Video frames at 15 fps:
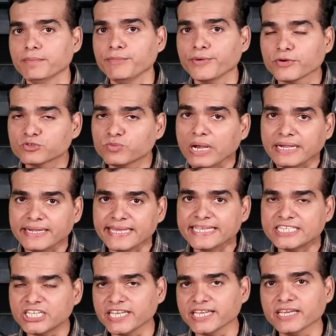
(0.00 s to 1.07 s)
because while
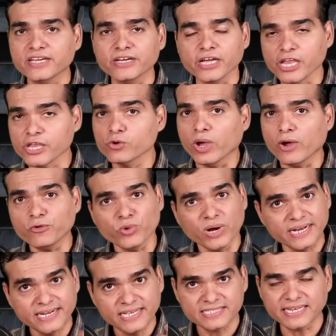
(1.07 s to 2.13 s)
teaching, you have to
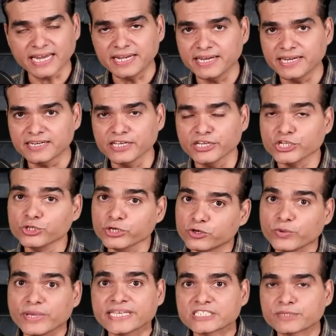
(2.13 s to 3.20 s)
understand it, you have
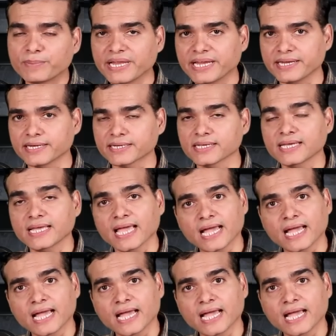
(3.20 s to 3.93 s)
to explain it,